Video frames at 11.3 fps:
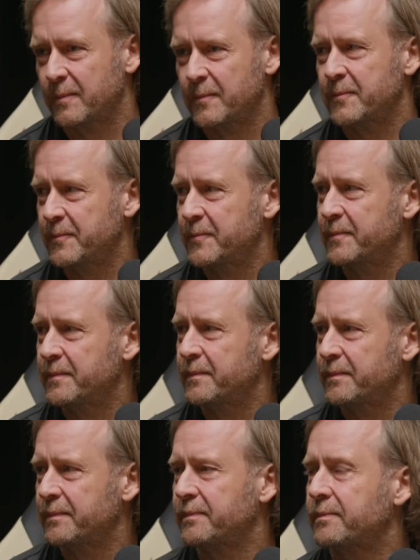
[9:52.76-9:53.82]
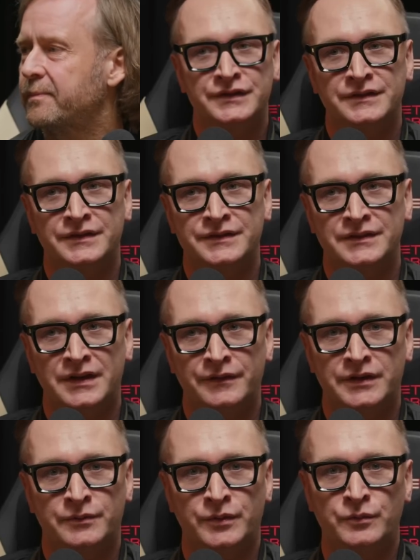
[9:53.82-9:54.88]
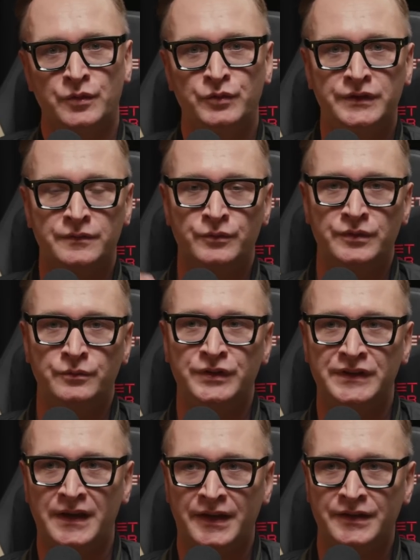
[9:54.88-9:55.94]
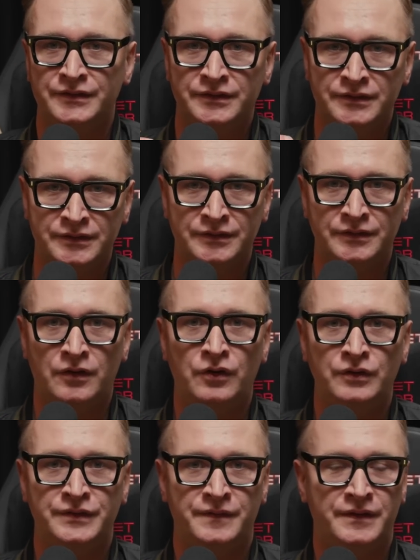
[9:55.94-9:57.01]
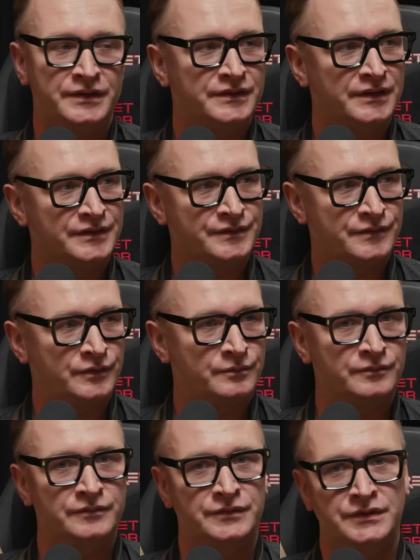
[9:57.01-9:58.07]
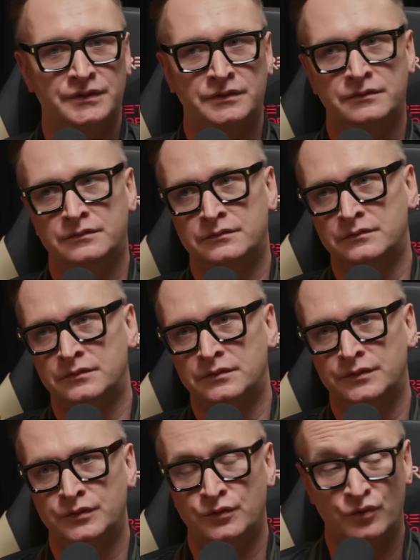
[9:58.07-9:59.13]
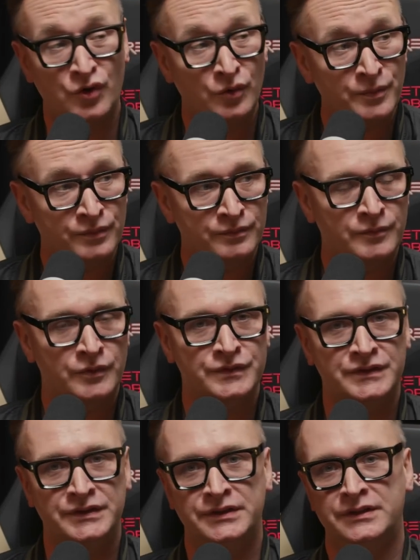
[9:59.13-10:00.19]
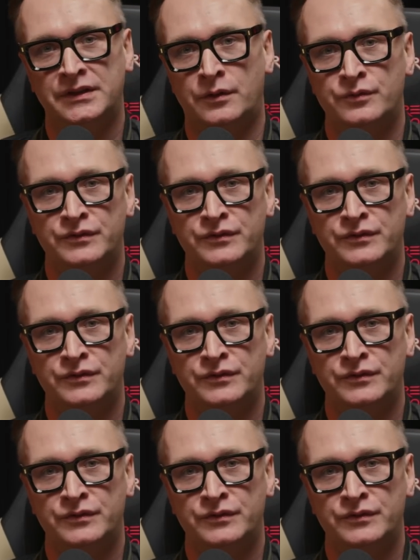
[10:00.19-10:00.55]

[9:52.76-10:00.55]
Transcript: And it's not only Slavic. We take all the fairy tales from Europe, mostly our